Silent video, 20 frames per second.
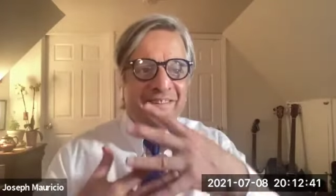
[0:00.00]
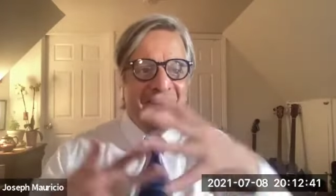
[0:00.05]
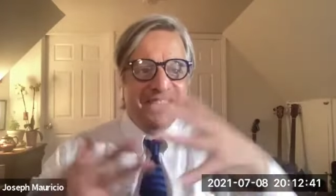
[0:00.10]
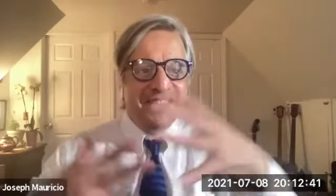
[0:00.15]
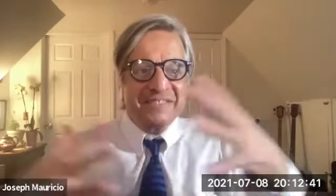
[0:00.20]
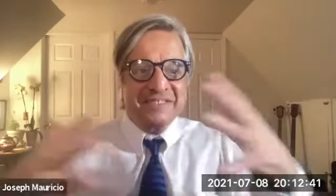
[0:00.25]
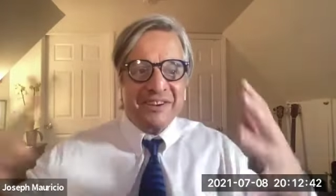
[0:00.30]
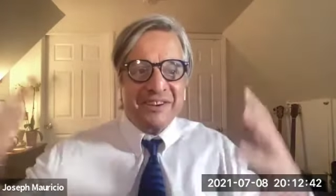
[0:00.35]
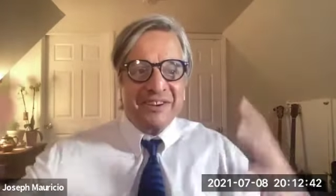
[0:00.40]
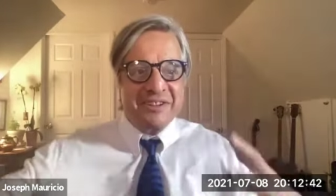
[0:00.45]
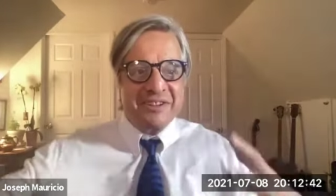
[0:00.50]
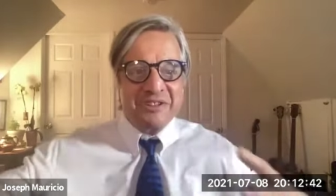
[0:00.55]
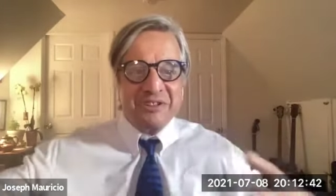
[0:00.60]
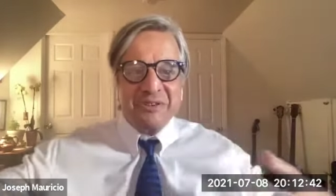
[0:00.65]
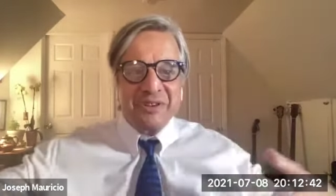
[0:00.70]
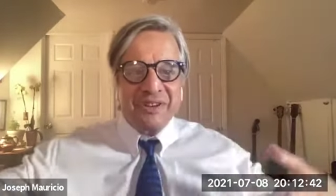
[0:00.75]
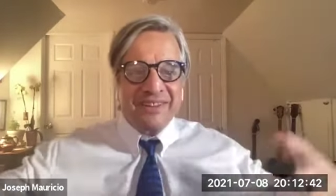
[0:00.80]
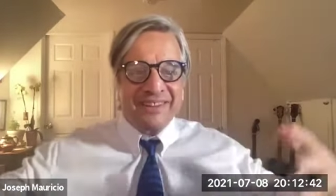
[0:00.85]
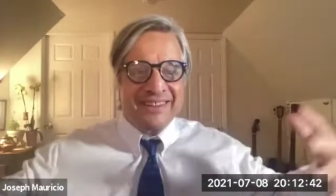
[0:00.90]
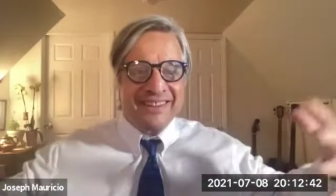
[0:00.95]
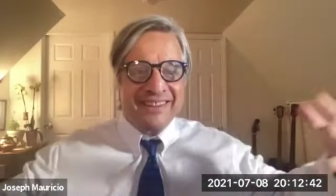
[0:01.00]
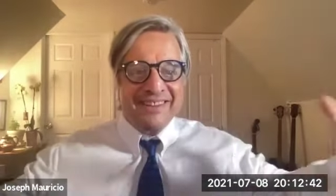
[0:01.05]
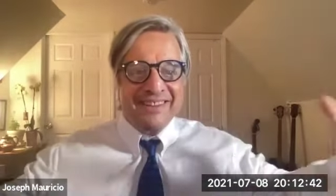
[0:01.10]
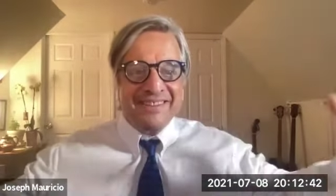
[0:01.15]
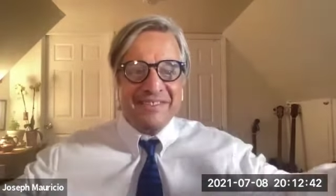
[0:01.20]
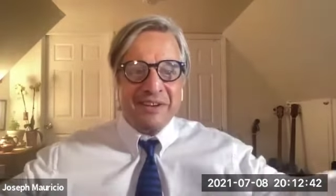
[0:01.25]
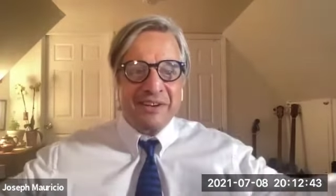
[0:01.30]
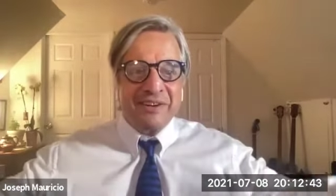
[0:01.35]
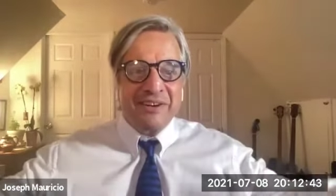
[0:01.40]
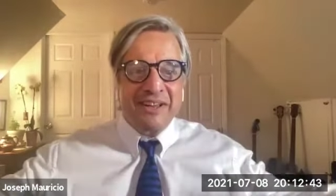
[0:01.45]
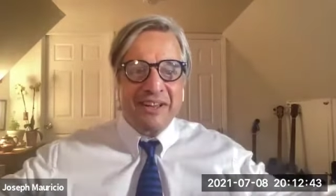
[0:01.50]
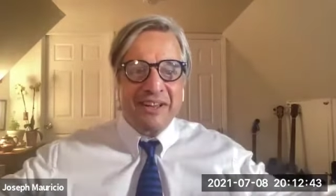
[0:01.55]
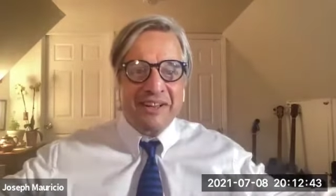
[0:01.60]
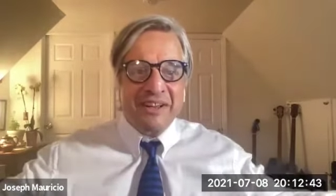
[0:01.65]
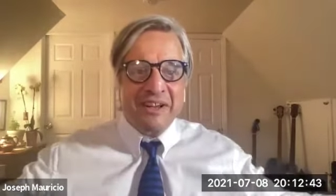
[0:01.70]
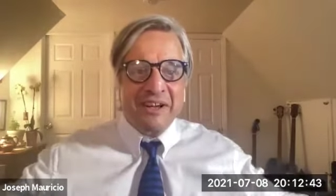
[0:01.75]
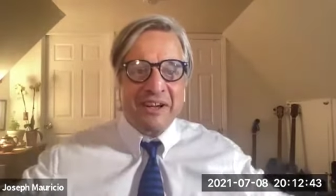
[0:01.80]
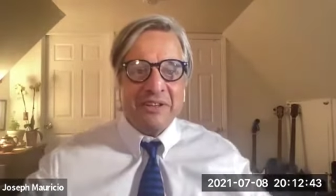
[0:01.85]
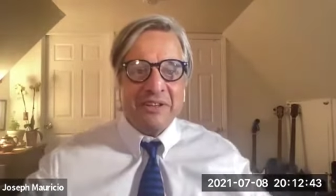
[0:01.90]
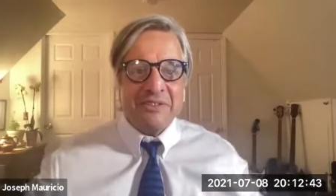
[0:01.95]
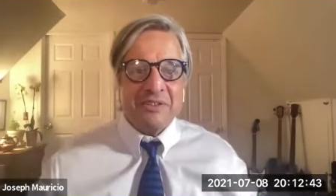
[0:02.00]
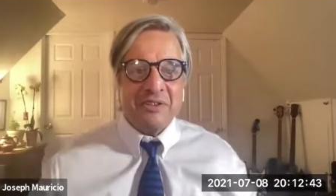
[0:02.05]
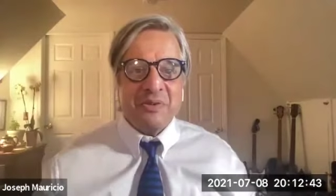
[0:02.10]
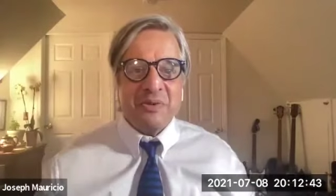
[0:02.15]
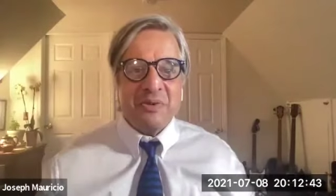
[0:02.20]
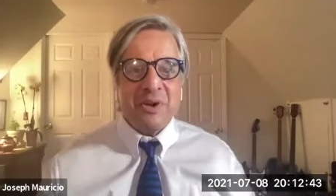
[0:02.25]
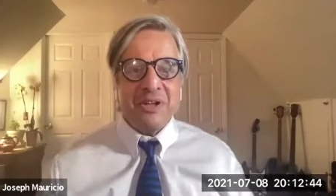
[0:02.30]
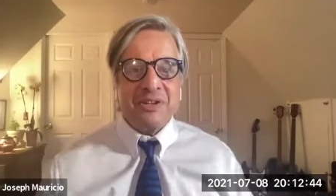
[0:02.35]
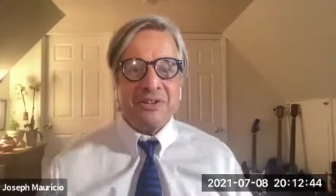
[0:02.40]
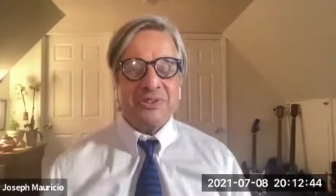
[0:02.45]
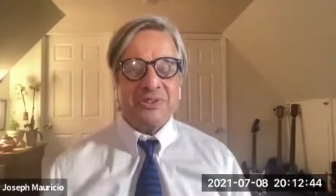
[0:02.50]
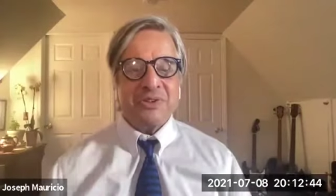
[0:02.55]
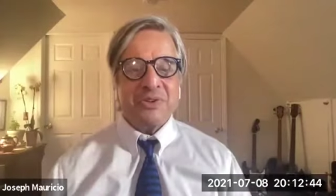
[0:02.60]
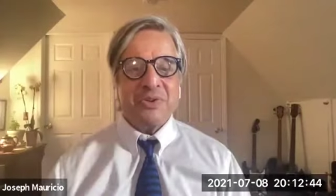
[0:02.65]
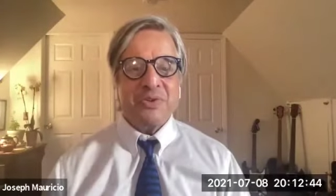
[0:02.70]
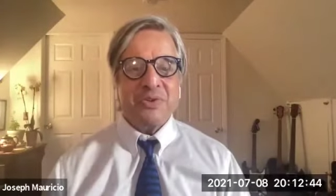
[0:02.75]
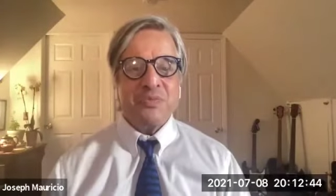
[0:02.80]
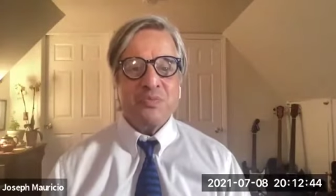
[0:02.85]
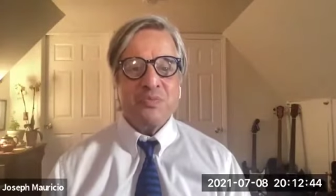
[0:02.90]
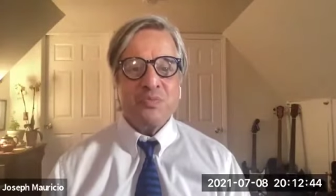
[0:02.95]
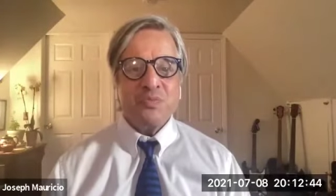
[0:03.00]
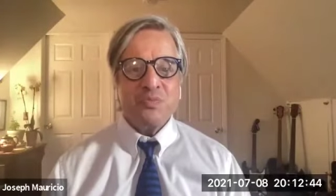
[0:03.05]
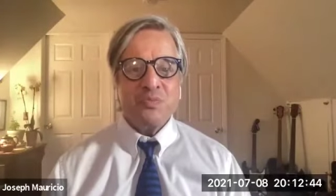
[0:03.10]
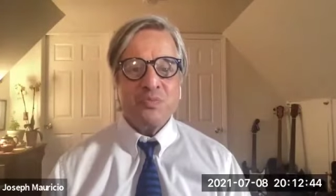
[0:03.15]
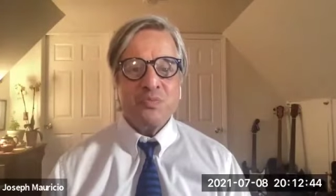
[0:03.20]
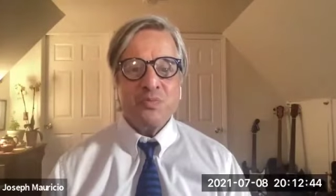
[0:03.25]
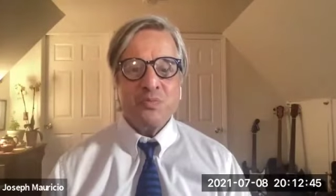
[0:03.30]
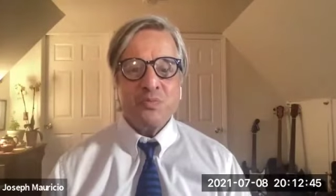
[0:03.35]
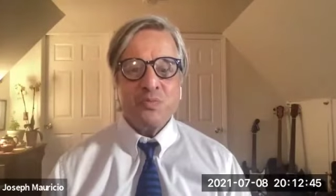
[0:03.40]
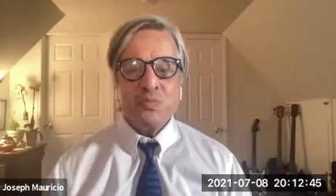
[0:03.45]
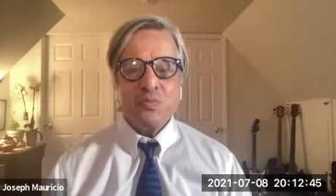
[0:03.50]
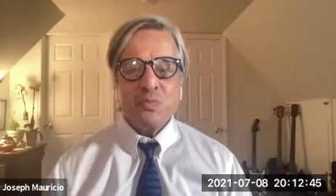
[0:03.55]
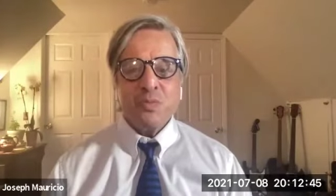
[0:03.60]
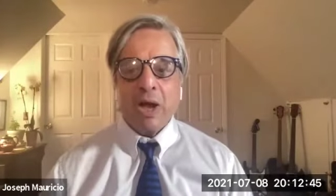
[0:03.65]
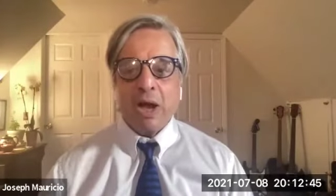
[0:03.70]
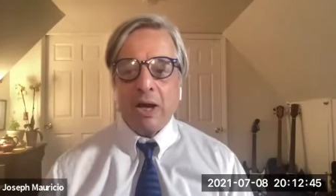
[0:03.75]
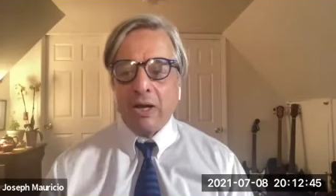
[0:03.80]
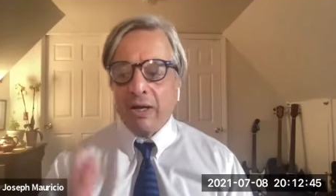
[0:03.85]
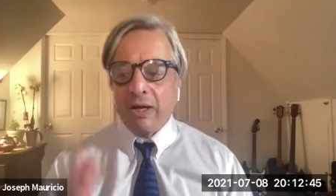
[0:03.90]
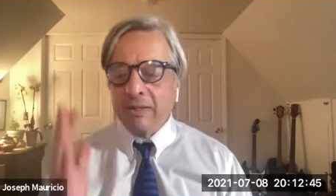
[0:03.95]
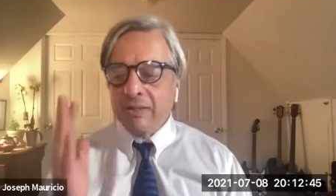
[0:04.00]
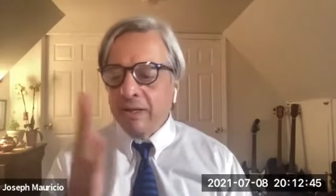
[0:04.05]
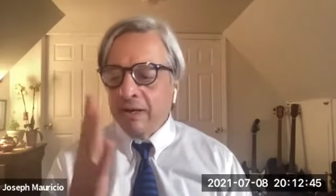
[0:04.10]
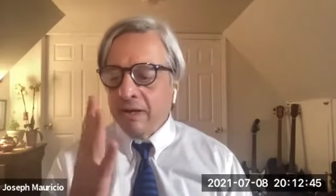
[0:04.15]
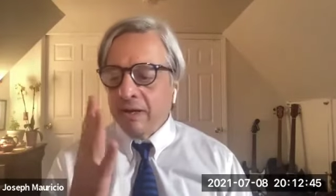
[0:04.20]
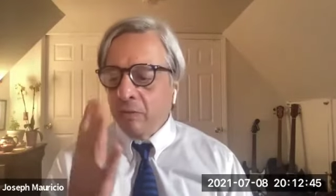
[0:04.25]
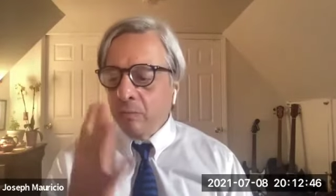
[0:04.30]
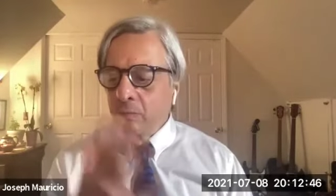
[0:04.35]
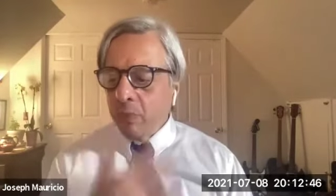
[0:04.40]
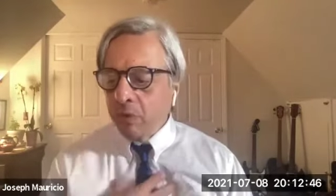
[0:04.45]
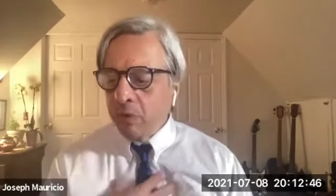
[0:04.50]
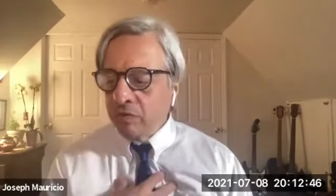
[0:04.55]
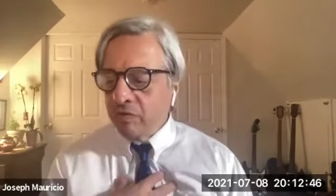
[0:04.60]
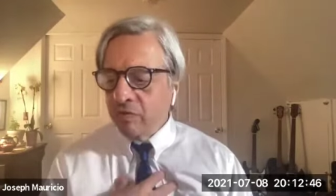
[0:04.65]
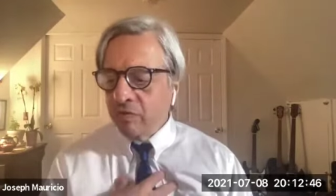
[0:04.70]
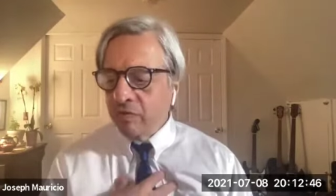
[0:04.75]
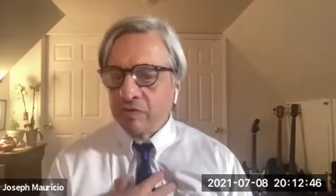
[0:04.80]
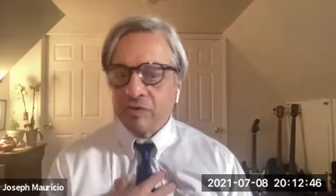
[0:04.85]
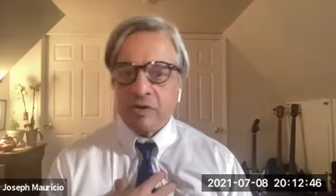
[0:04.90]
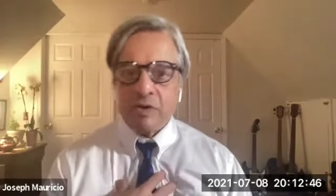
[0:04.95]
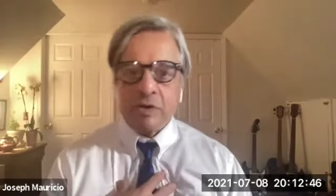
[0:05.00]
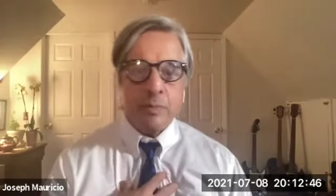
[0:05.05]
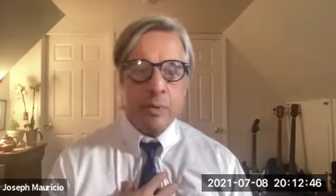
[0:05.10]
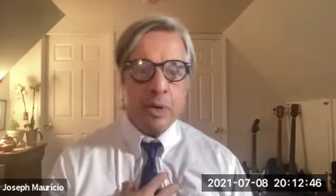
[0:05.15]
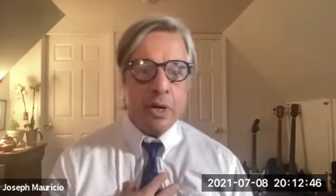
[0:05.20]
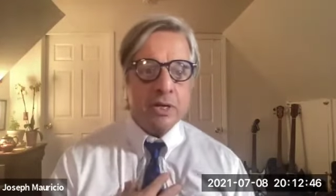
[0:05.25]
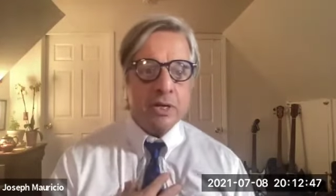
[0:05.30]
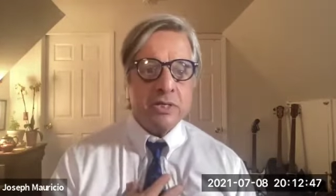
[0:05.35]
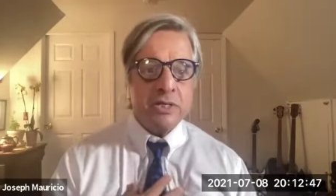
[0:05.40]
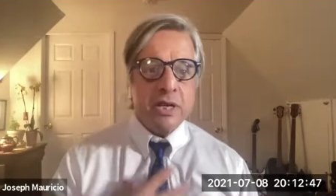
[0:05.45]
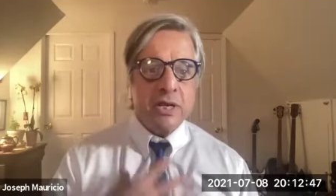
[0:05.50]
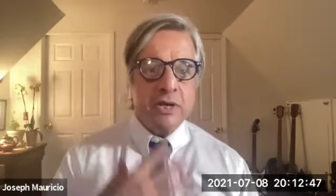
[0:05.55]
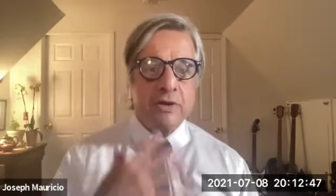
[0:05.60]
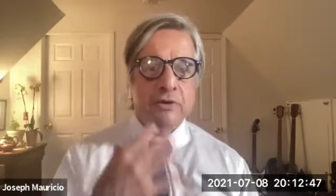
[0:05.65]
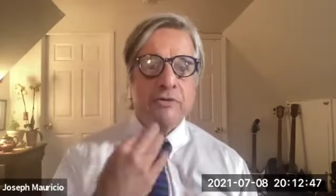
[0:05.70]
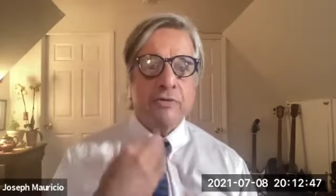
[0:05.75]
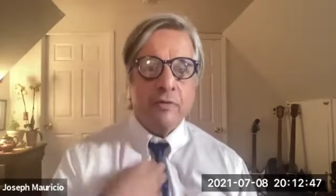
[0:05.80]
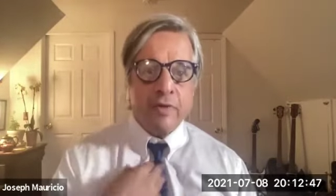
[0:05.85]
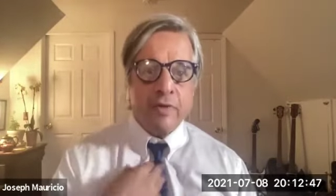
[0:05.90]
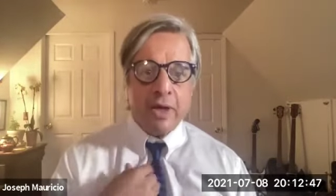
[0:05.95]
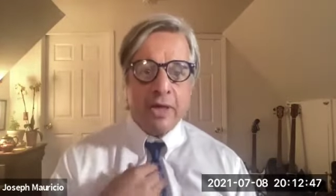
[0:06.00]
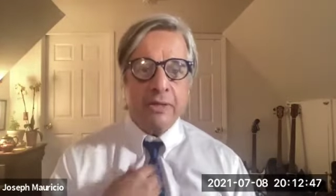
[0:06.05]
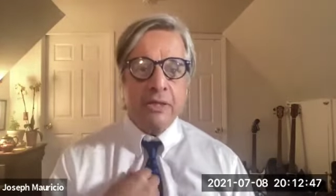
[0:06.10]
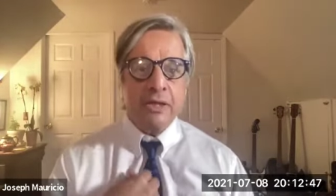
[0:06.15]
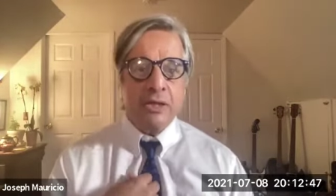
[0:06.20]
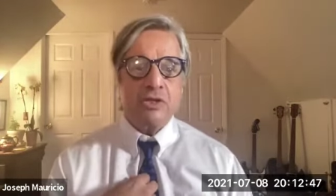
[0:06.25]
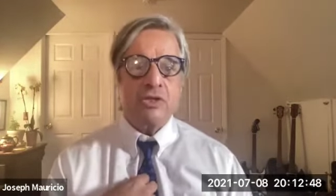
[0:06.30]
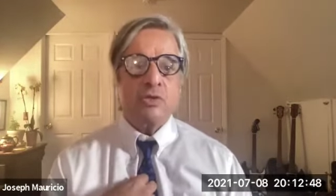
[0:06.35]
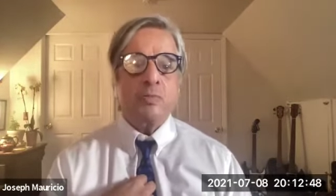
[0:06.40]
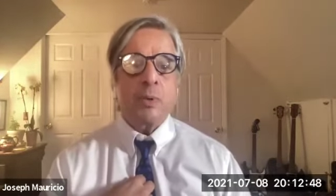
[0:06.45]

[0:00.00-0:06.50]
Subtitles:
We start doing things that are inconsequential. And I think most of us that are meditators have had the